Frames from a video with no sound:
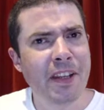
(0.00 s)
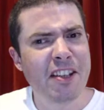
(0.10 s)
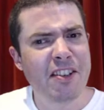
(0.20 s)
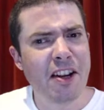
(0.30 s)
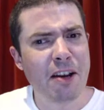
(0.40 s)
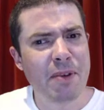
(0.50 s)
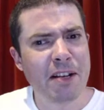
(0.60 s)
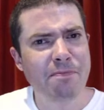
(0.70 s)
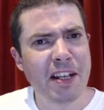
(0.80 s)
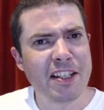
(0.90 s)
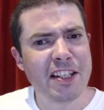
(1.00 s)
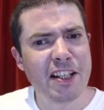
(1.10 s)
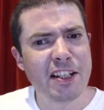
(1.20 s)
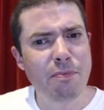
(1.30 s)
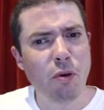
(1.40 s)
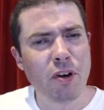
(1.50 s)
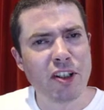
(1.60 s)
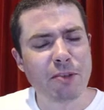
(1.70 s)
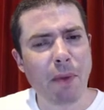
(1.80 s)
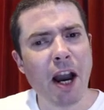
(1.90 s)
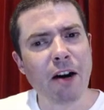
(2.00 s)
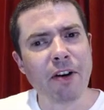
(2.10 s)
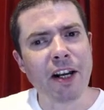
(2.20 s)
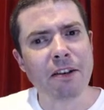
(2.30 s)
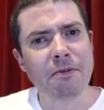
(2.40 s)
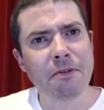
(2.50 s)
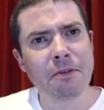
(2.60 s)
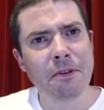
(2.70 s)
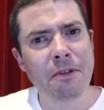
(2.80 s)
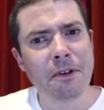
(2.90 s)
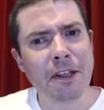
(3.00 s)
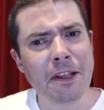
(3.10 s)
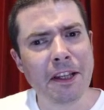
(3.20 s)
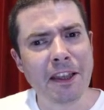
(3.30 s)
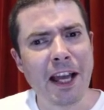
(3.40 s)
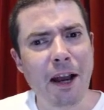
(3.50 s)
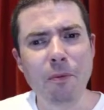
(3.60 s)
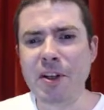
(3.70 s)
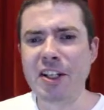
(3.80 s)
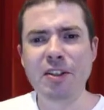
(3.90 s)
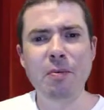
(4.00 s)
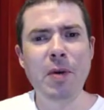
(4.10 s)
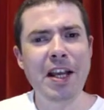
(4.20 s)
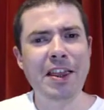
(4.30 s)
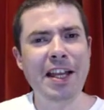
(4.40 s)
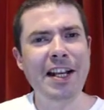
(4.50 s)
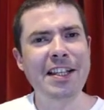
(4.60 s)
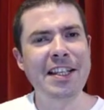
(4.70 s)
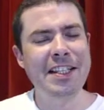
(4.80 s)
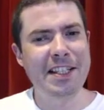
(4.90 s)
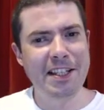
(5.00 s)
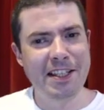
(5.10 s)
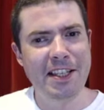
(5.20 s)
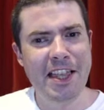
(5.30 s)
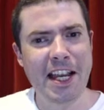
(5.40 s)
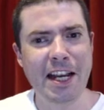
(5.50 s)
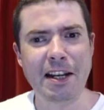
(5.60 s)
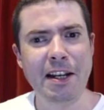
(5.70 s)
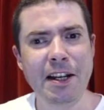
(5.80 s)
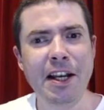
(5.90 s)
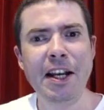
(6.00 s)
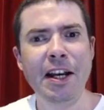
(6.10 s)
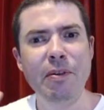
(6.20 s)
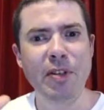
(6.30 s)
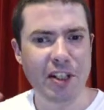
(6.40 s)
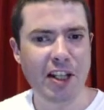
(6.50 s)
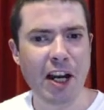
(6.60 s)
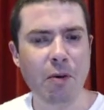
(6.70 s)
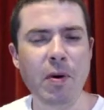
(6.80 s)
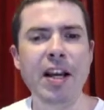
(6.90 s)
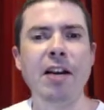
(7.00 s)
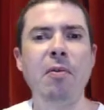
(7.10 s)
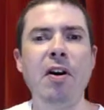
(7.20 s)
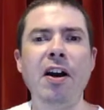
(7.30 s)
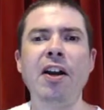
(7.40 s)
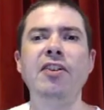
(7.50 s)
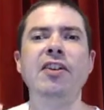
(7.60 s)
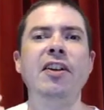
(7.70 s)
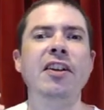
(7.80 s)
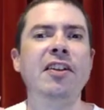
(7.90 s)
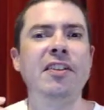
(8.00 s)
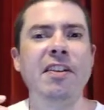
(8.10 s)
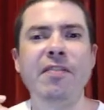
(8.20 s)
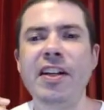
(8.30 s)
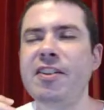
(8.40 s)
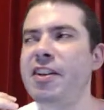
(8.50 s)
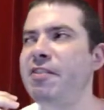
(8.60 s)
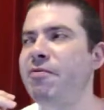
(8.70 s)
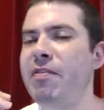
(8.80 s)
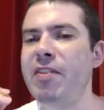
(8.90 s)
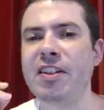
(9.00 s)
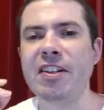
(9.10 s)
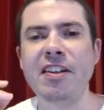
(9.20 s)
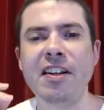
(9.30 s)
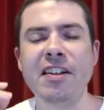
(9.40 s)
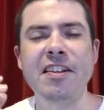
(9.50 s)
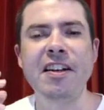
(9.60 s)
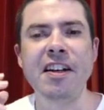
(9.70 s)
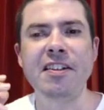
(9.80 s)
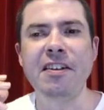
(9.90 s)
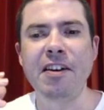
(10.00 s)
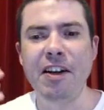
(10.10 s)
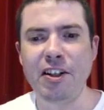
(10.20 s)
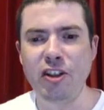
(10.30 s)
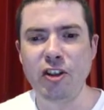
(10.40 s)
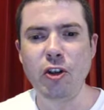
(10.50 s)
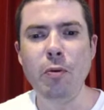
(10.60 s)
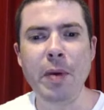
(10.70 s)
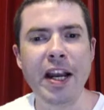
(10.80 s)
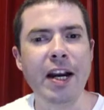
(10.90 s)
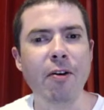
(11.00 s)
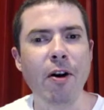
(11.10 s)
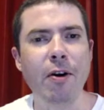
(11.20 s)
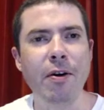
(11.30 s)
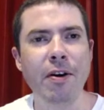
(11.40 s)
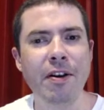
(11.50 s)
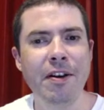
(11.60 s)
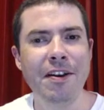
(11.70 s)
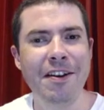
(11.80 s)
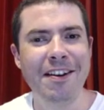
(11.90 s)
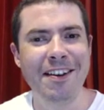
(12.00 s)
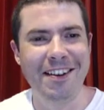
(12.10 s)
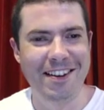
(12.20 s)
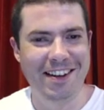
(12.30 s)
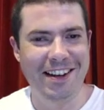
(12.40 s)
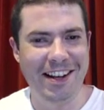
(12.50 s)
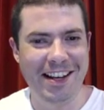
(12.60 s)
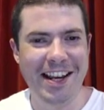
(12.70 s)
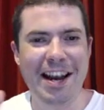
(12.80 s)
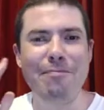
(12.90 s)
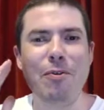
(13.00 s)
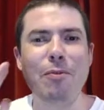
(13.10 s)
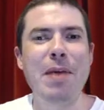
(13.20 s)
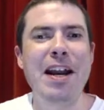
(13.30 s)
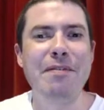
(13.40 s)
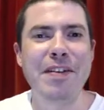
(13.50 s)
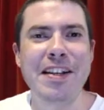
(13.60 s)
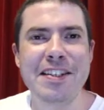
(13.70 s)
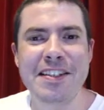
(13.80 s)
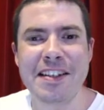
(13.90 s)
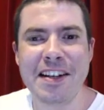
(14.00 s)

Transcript: Do you know what I mean? It's more inspiring than that, which is a weird thing to think, which is kind of weird. What something as frivolous as a superhero can have more benefits